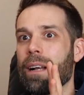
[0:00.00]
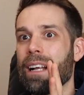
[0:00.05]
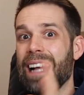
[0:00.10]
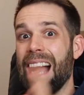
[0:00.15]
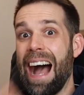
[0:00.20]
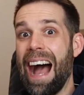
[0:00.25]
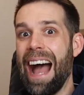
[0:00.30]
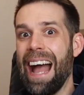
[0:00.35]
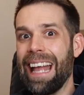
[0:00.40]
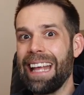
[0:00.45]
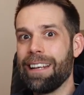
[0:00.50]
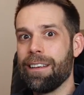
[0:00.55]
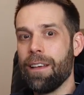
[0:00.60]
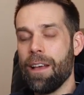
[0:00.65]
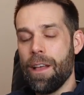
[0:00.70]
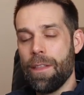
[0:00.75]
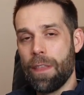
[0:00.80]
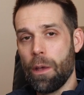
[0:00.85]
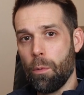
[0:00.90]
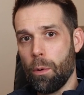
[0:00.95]
guide
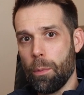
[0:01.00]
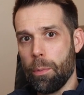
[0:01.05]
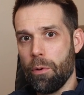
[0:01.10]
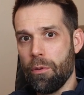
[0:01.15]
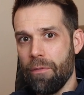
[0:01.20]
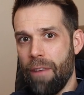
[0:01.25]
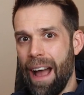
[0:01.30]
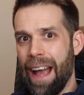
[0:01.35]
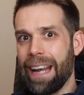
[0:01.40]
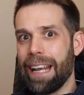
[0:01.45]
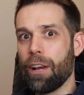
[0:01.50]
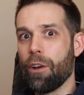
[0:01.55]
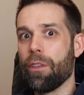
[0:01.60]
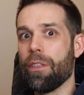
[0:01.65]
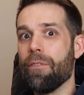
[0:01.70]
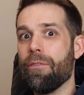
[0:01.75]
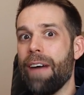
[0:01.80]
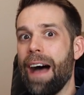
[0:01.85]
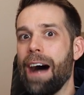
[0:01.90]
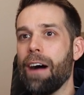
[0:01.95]
that we're providing, or
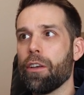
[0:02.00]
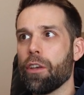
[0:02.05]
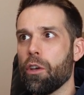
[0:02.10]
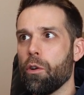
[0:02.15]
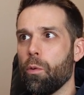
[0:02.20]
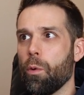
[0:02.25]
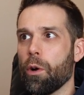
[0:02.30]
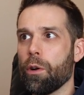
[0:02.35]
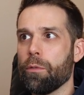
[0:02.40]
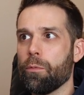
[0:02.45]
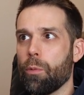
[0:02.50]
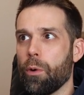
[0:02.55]
the value